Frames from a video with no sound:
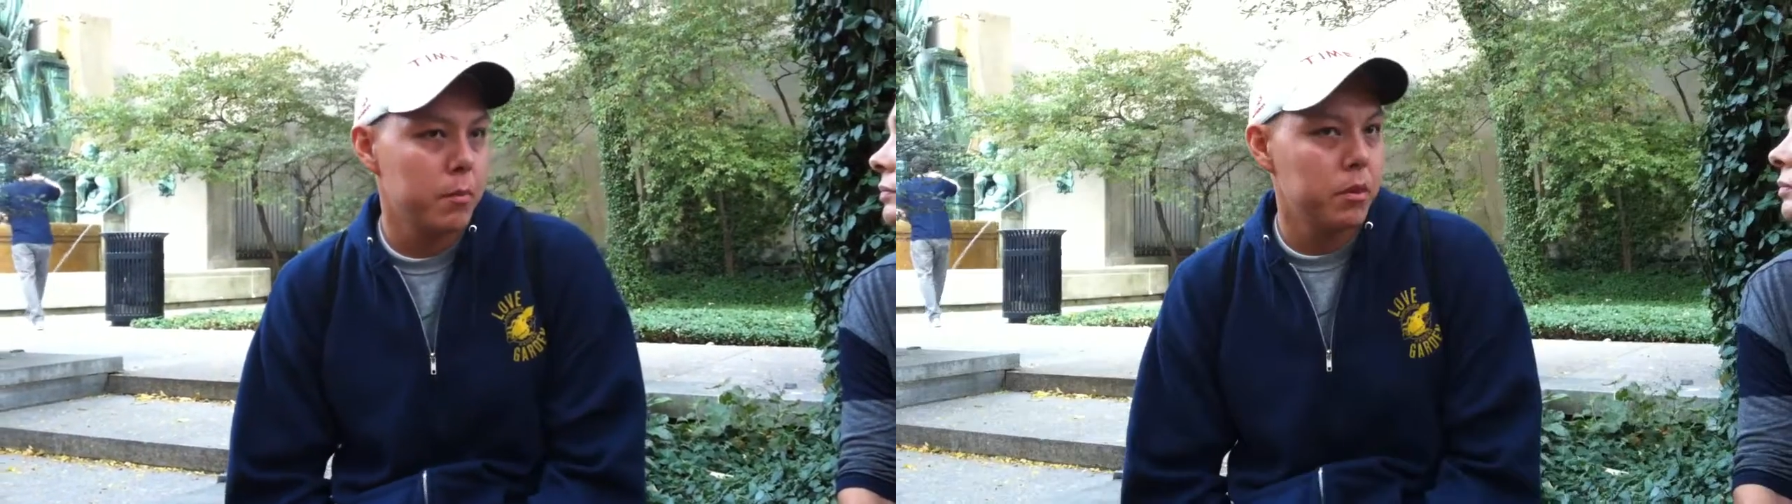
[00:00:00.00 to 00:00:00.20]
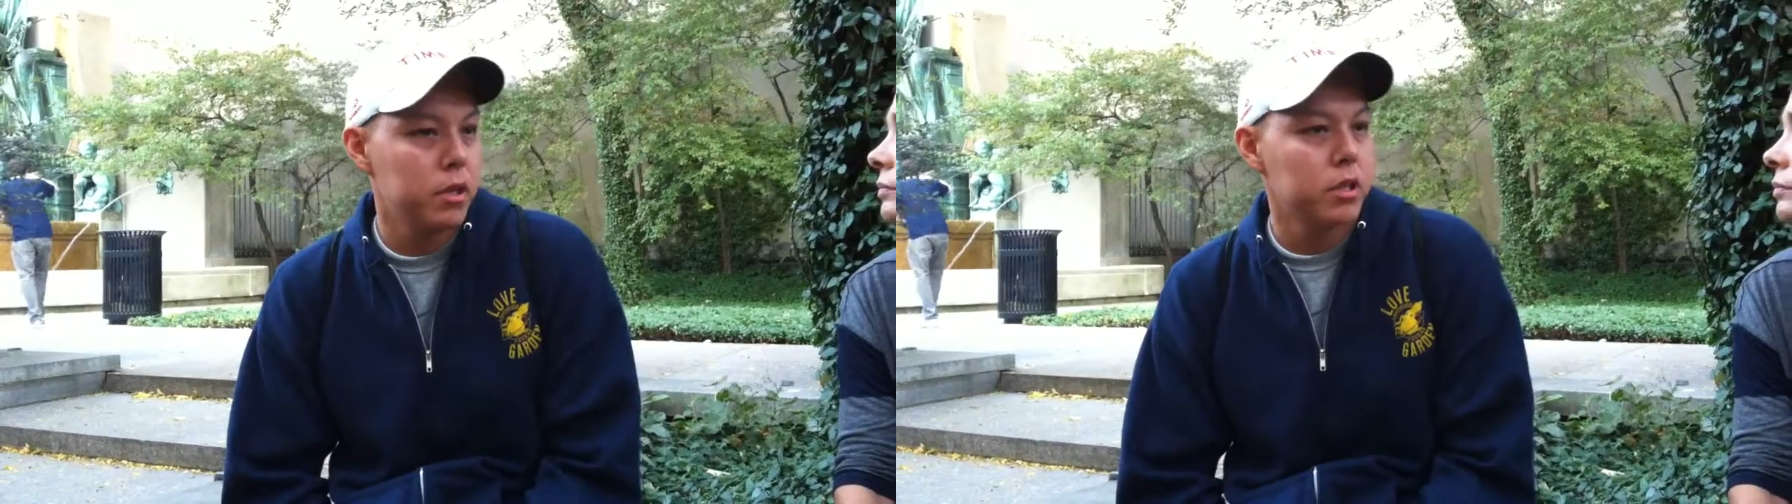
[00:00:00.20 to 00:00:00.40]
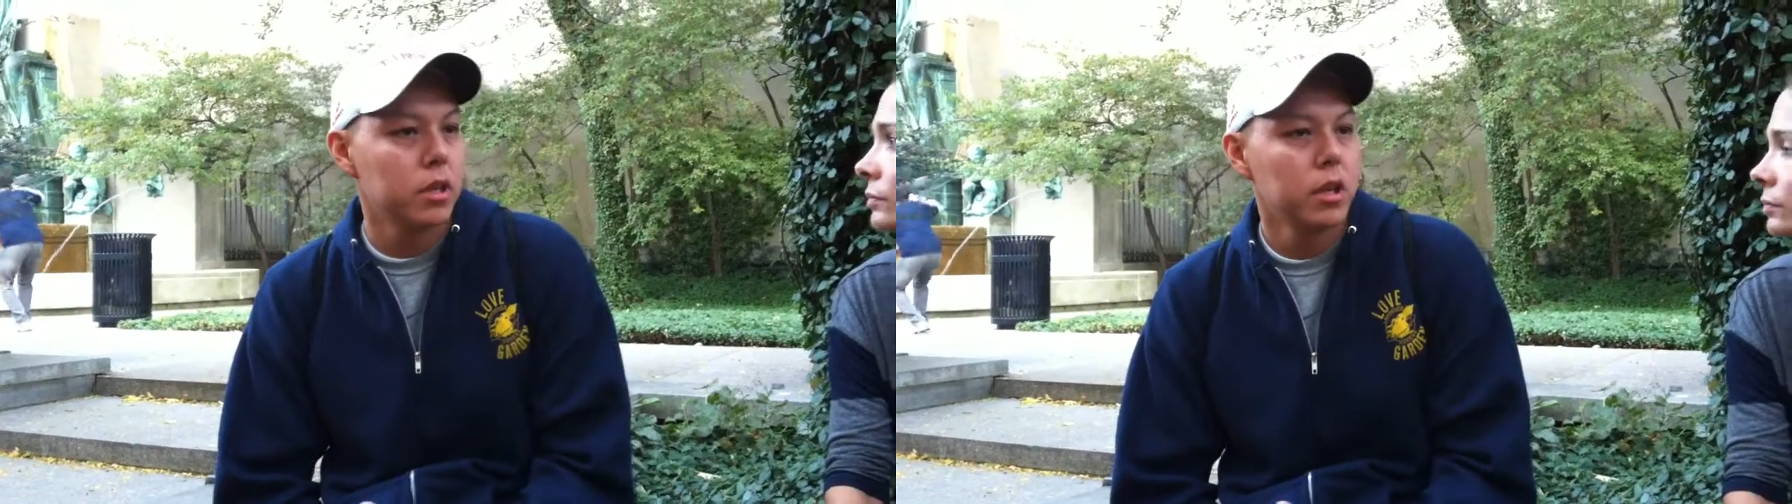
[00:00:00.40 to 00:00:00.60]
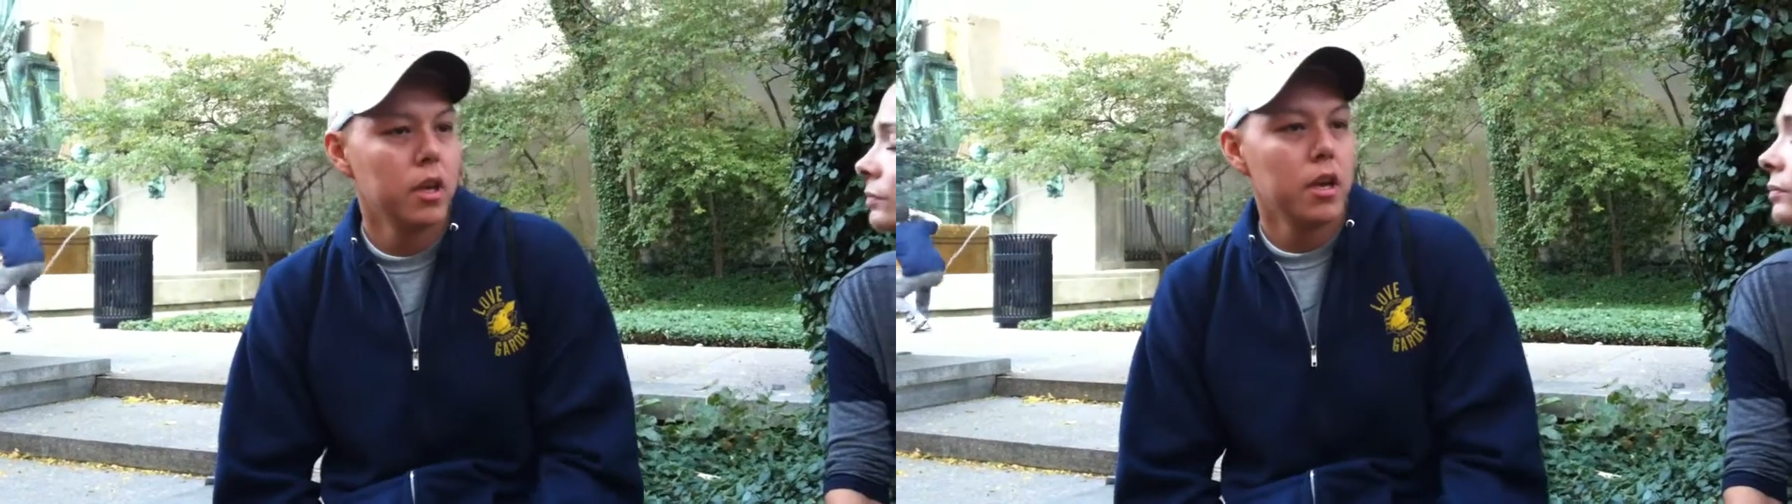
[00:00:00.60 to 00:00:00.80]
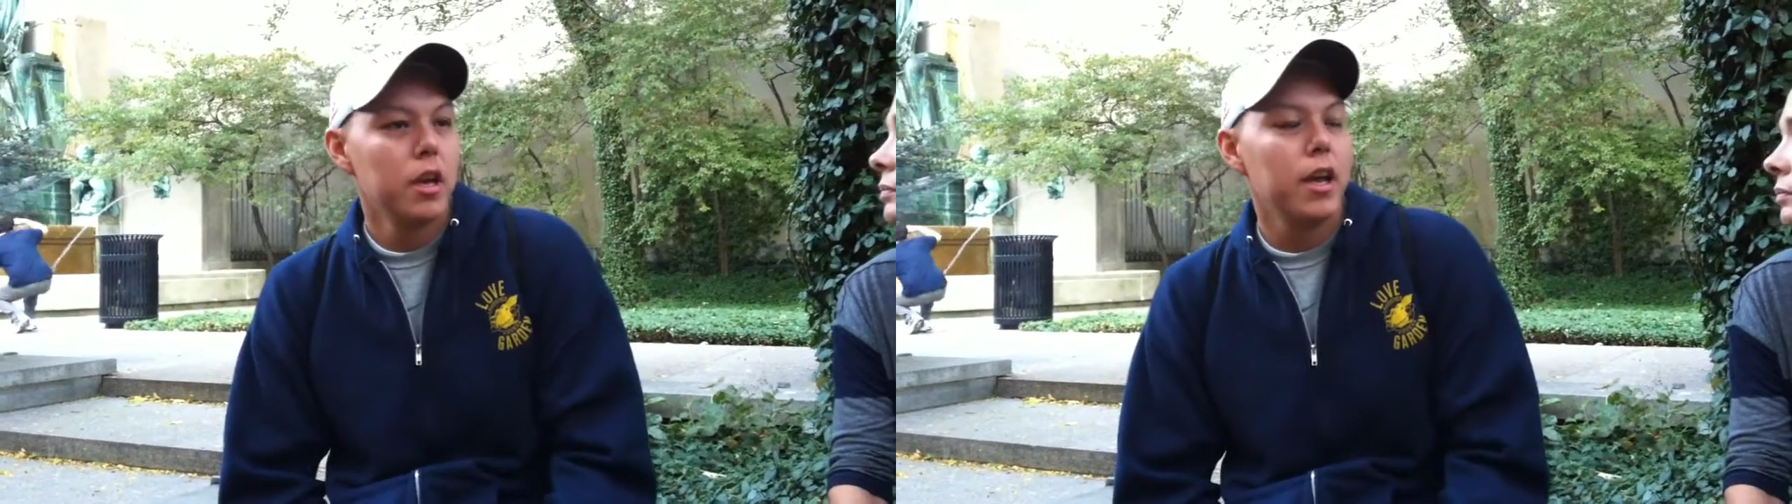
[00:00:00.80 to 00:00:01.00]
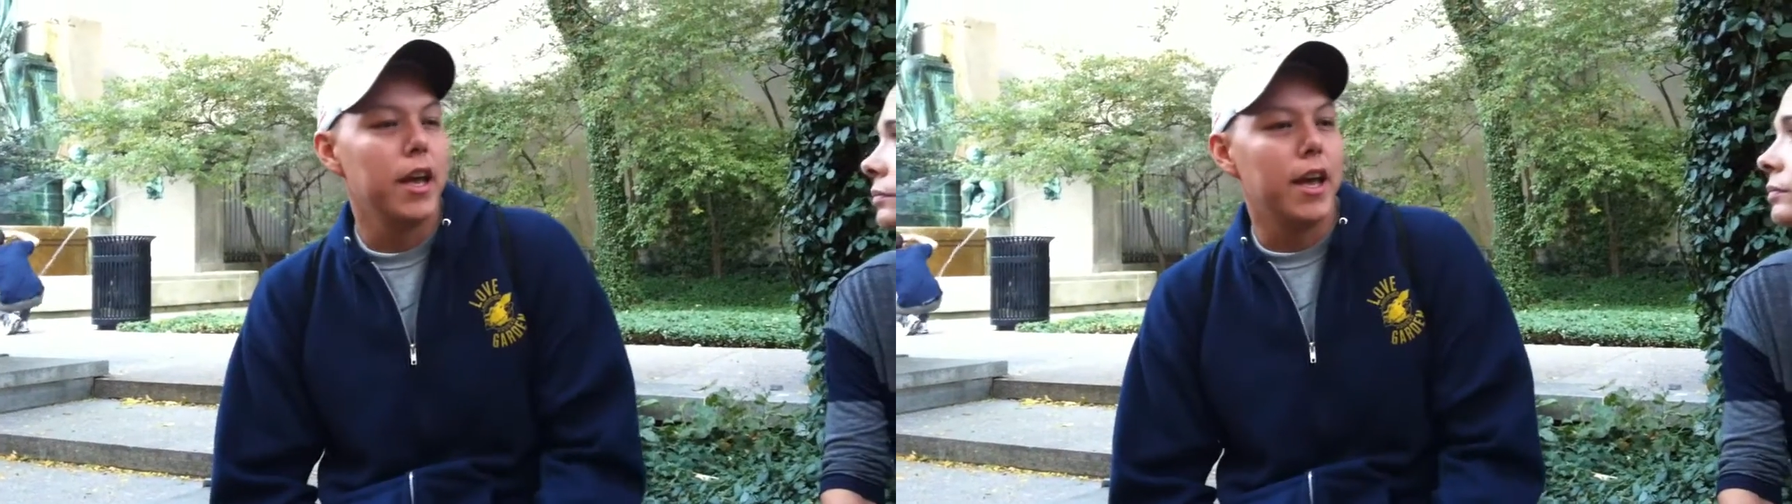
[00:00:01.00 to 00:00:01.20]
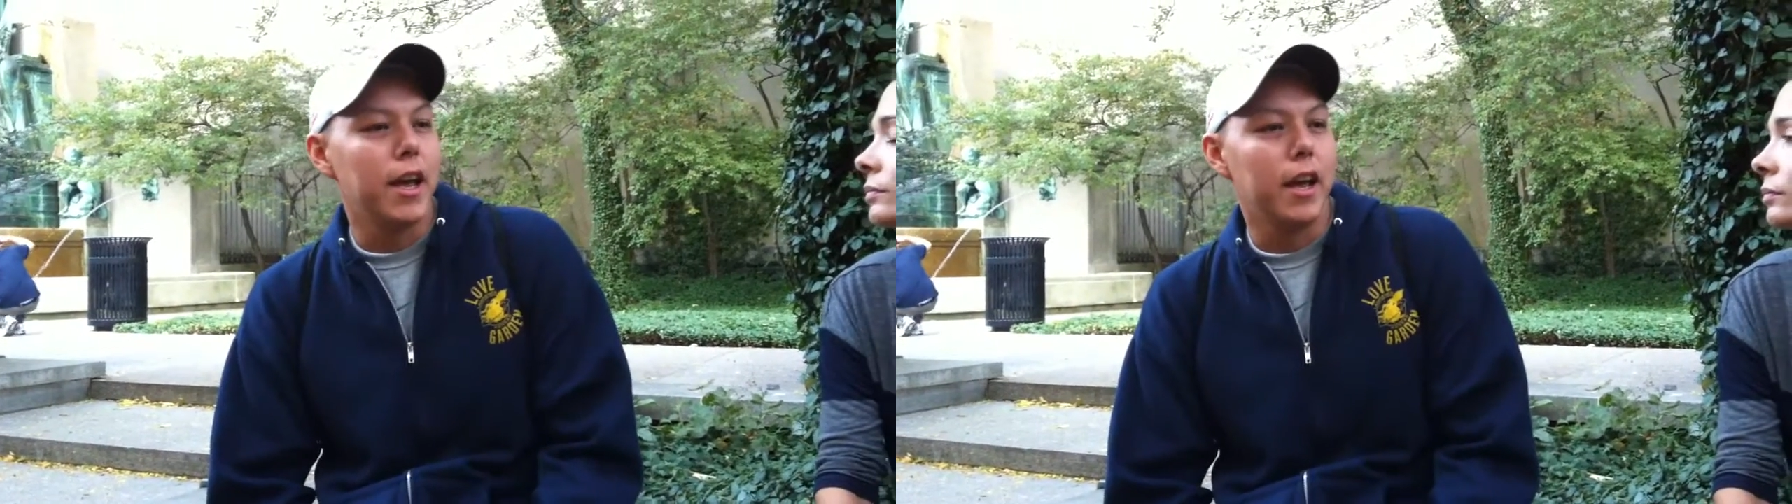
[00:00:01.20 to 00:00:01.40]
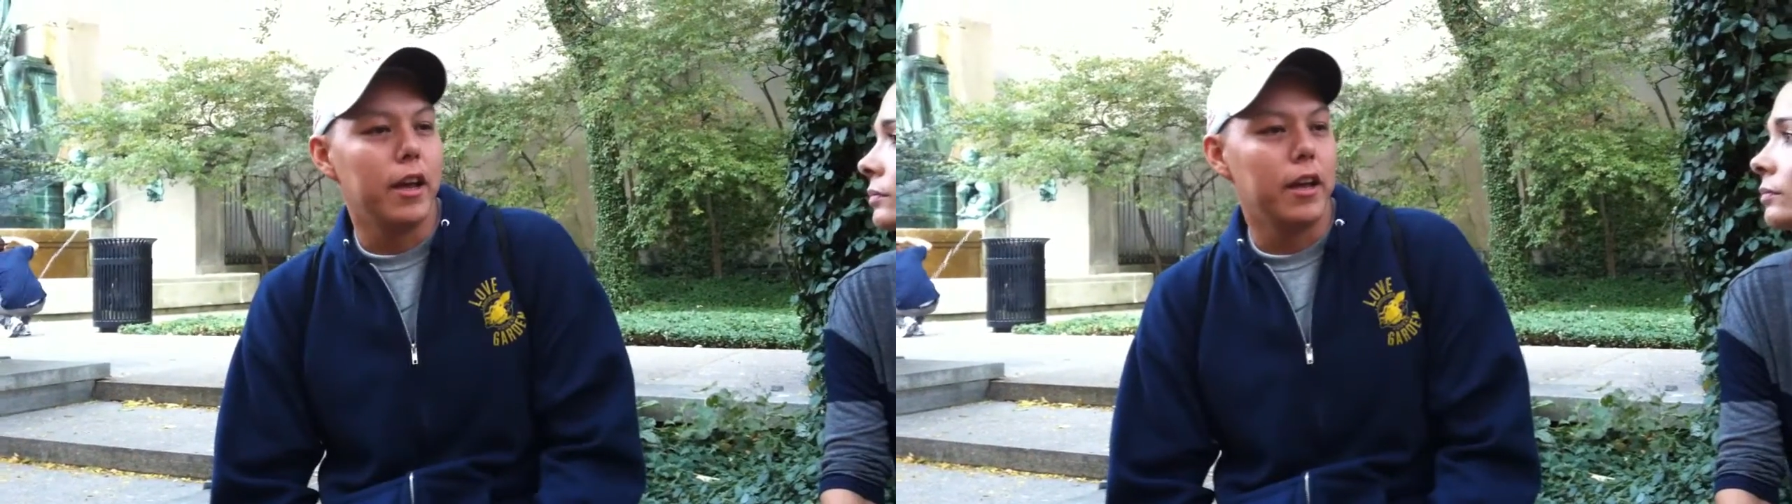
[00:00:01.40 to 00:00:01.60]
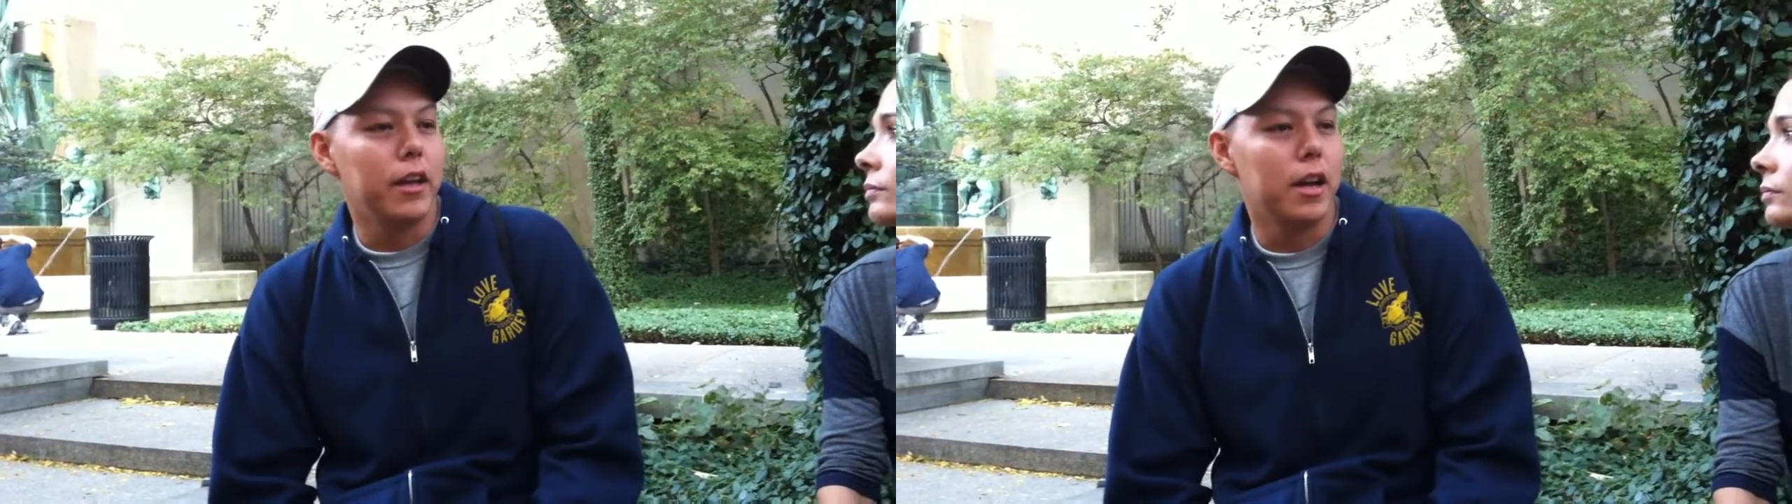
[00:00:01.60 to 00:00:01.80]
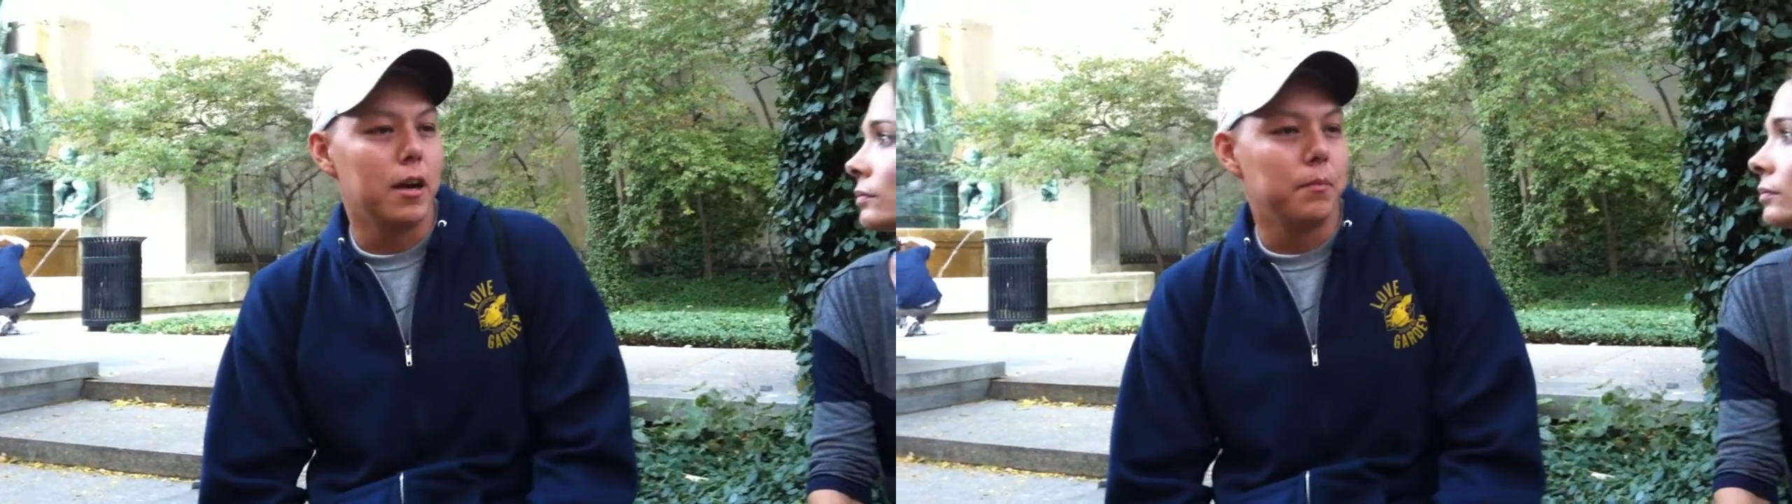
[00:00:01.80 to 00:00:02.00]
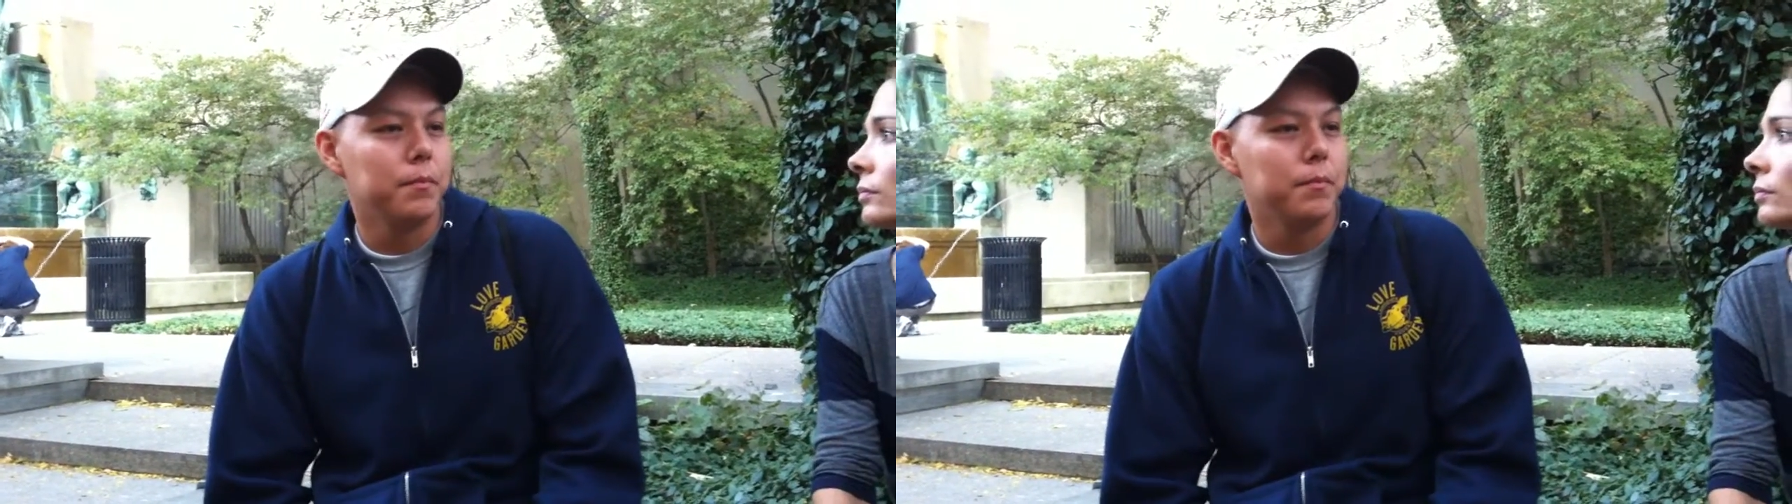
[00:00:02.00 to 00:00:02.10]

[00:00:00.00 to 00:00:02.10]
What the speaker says: members, and